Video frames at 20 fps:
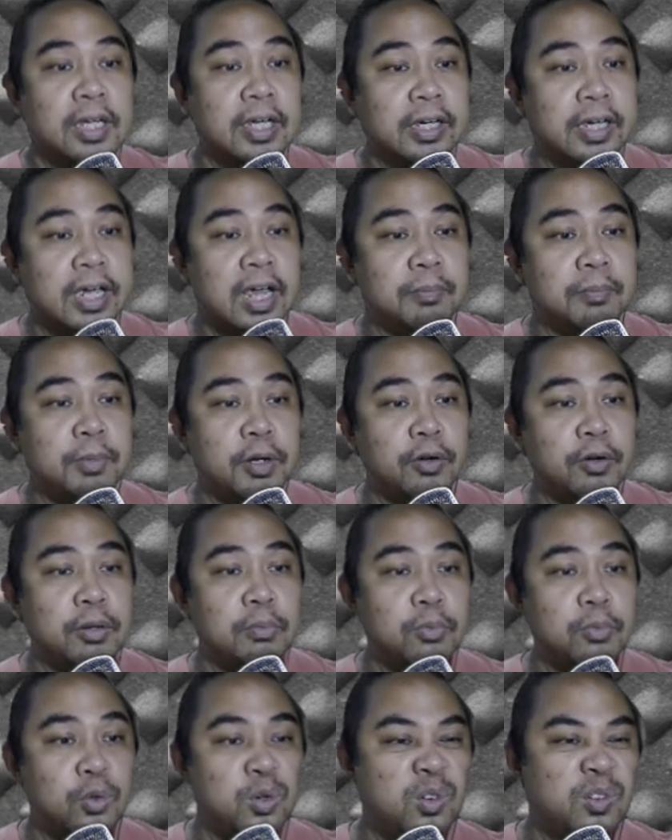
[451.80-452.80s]
Can't be
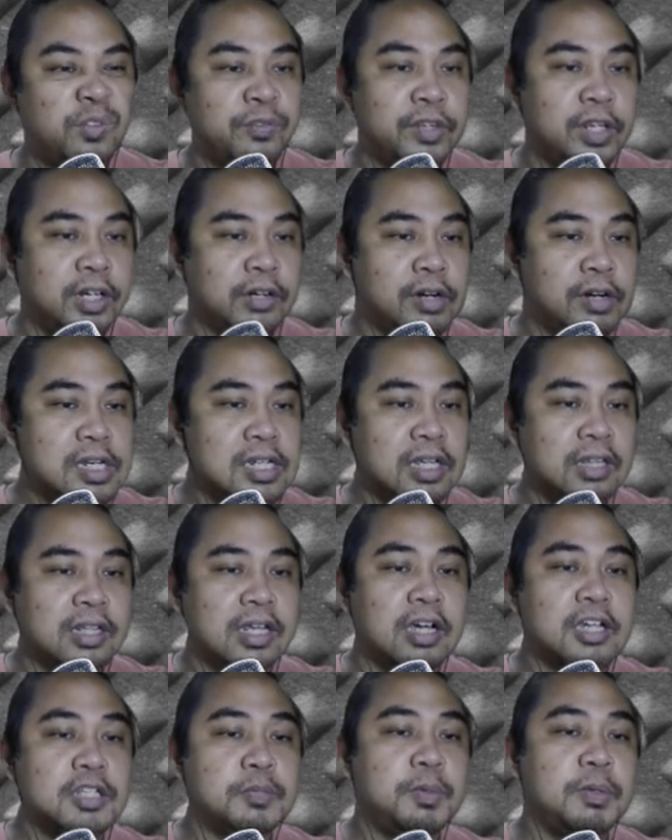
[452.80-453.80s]
removed, increases
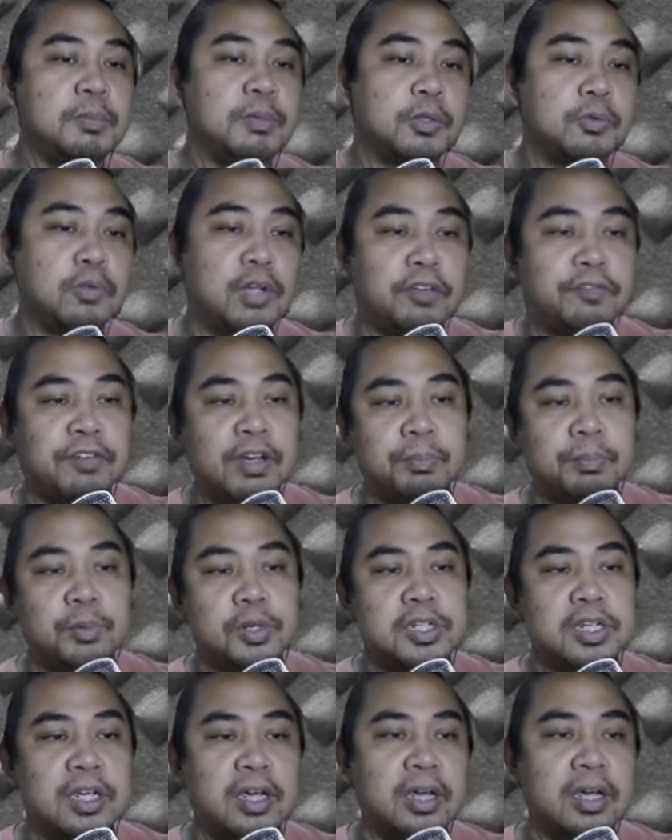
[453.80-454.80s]
attack speed by 25%.
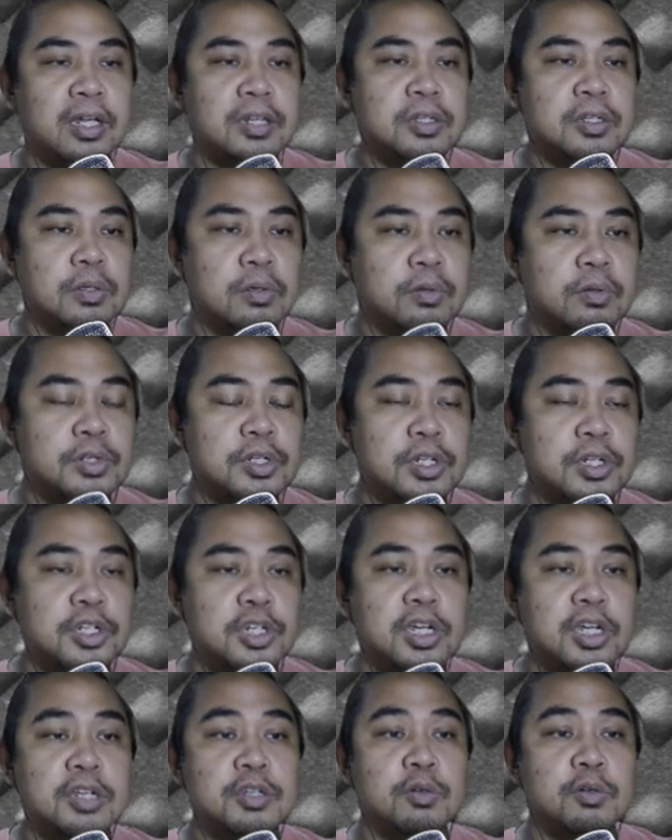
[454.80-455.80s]
So she
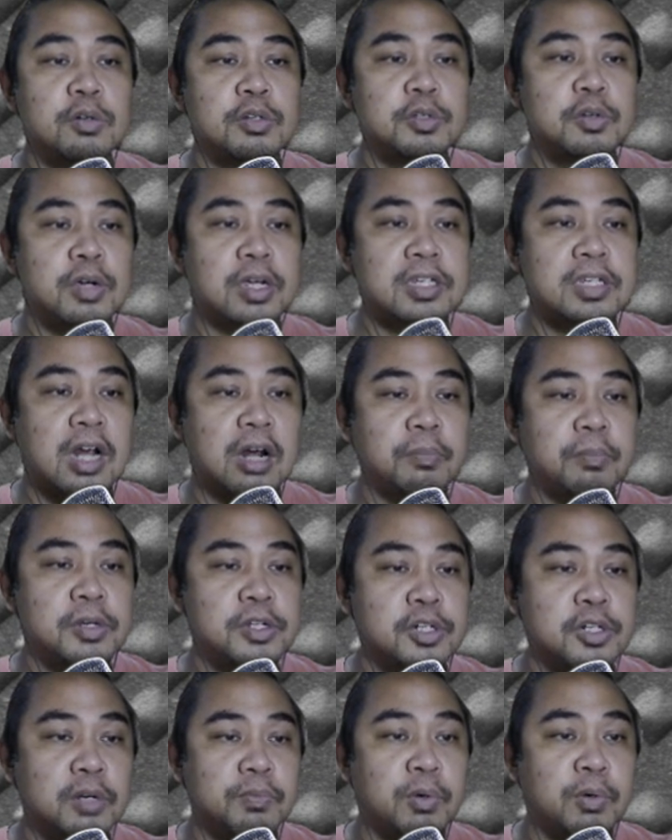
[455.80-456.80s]
has also has
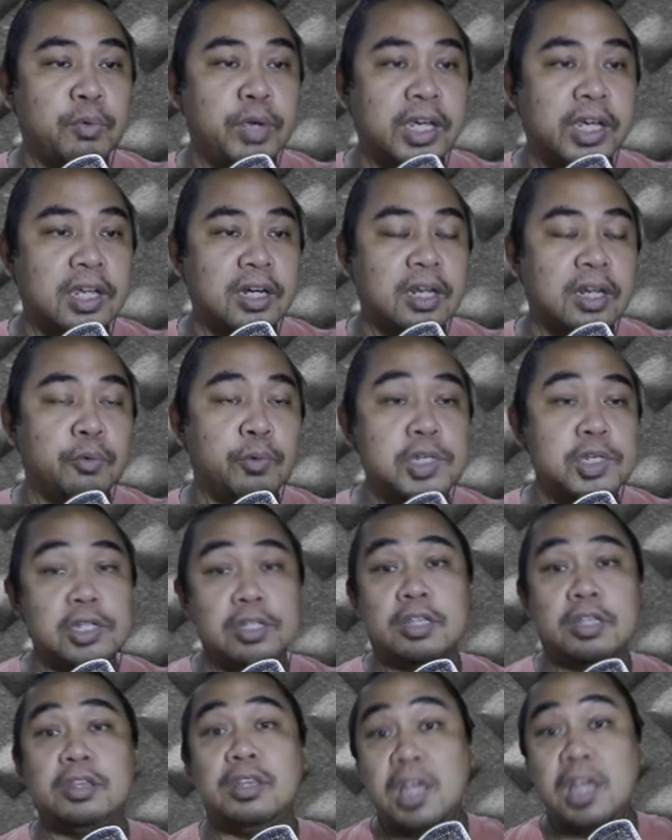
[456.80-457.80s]
Harbinger of Awakening, which the
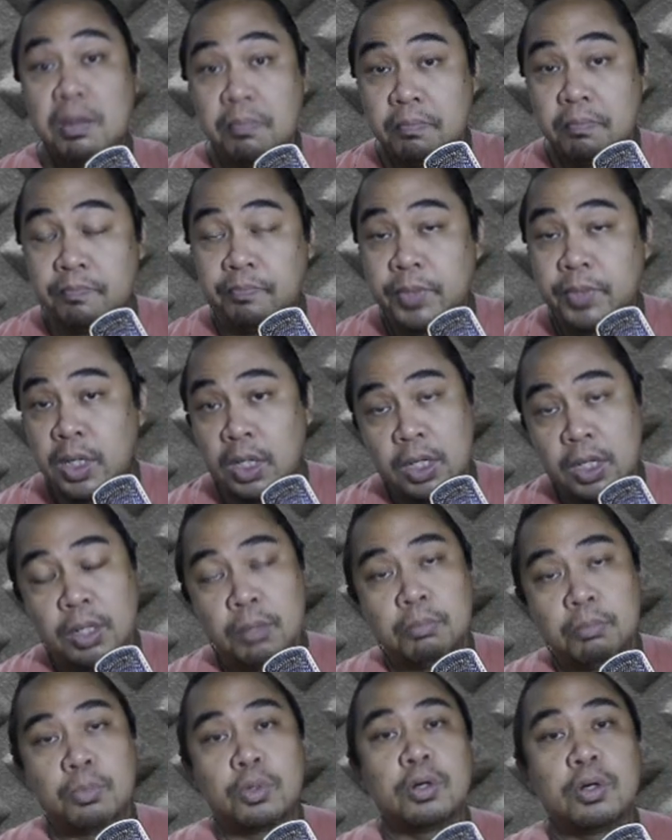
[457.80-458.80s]
theme
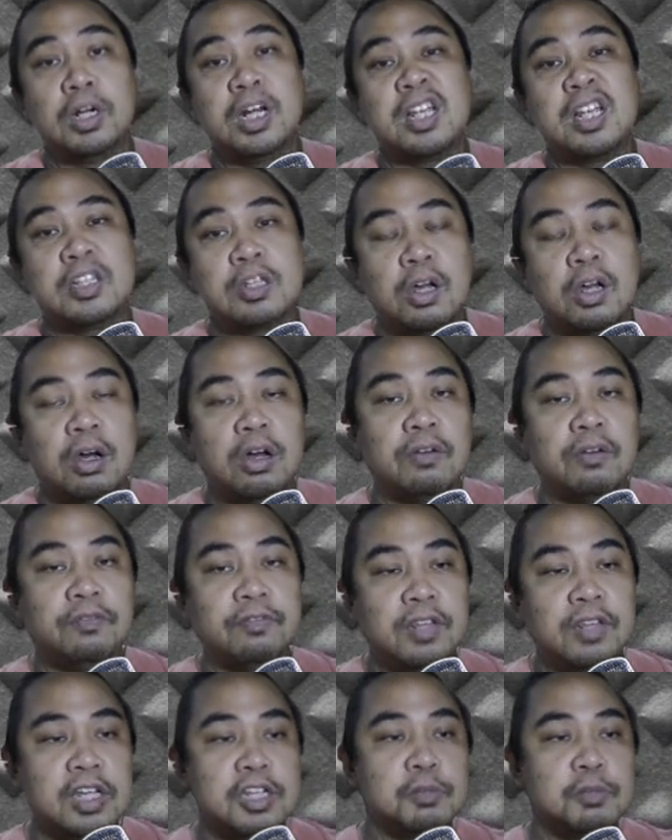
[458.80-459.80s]
more or less of
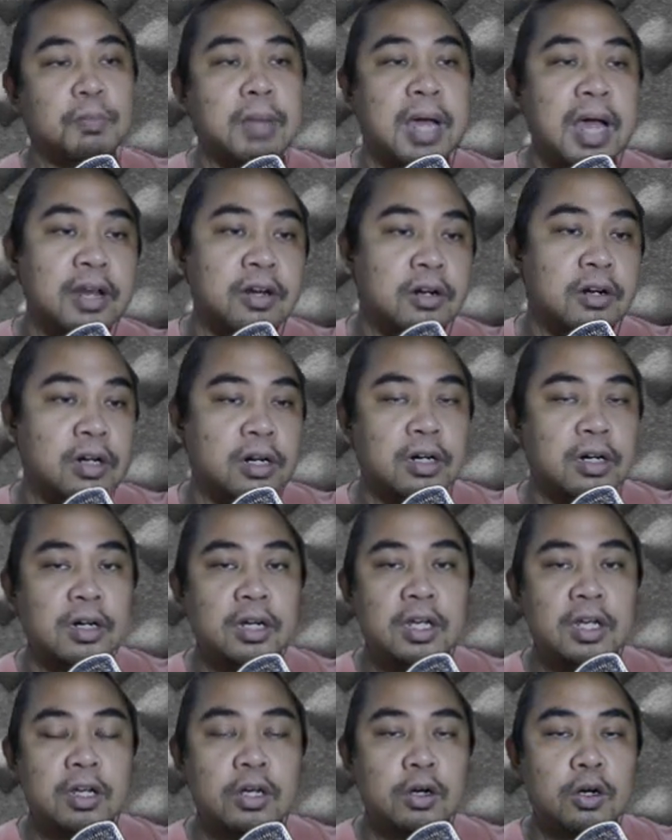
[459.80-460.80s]
this banner
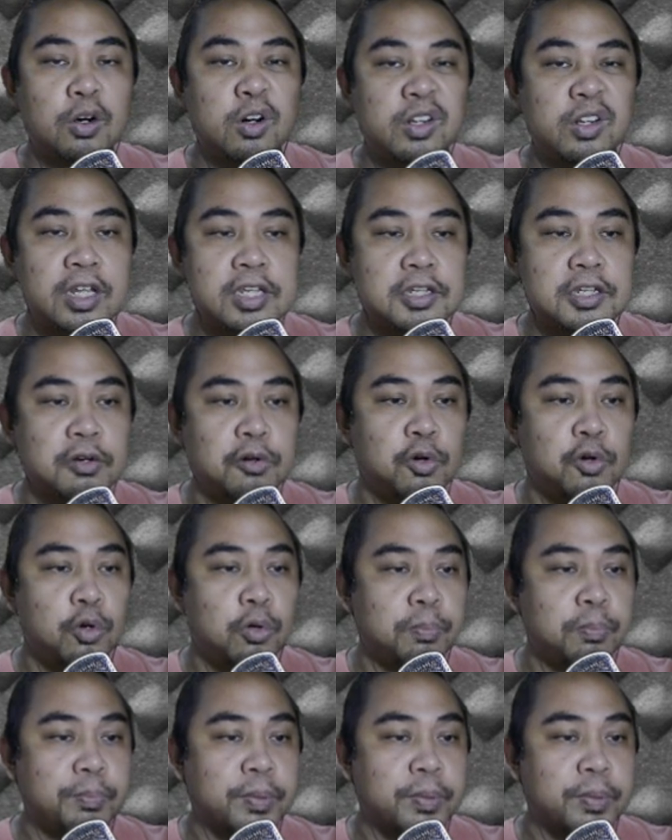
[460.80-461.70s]
or this group.